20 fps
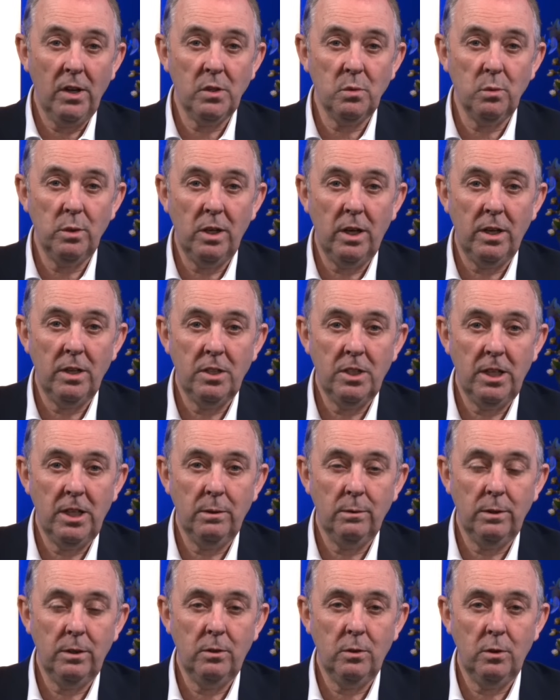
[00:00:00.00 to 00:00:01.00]
We don't
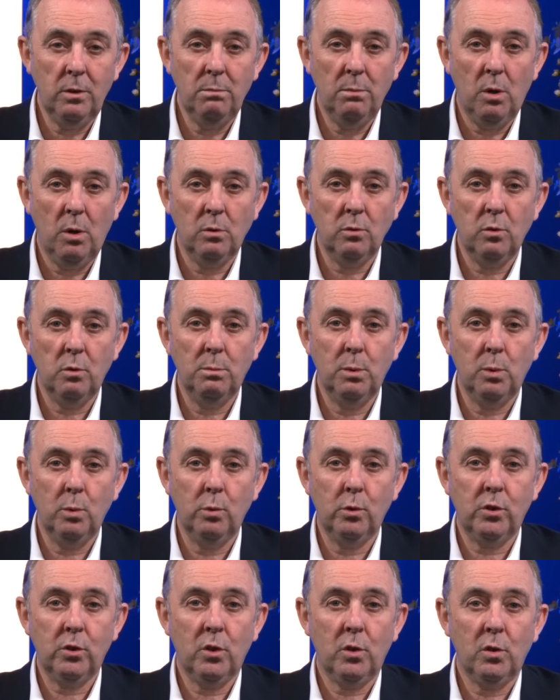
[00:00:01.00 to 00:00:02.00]
generally do multiple
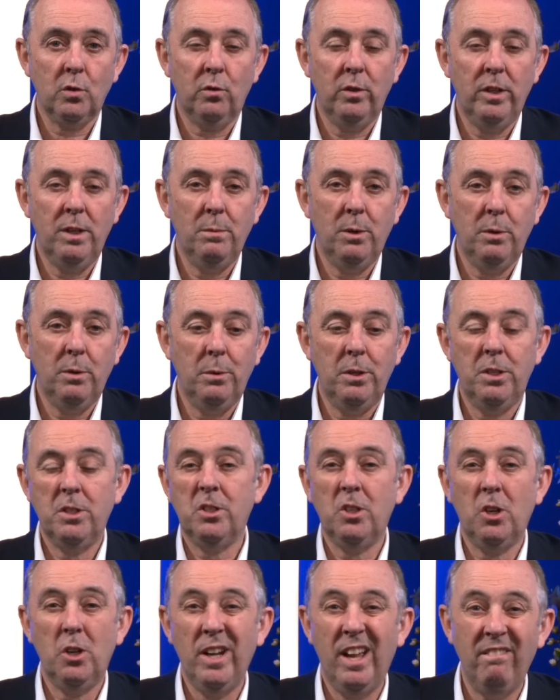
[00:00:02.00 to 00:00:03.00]
stocks for anybody. We
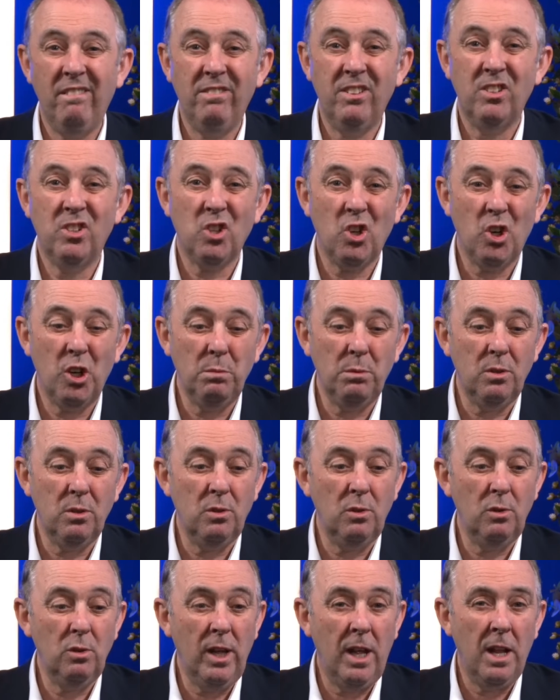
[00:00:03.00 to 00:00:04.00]
just don't have the time to
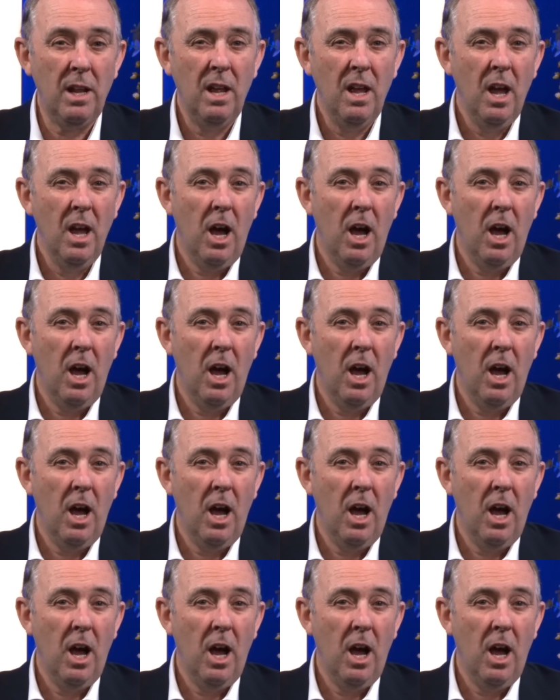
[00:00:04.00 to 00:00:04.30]
do that.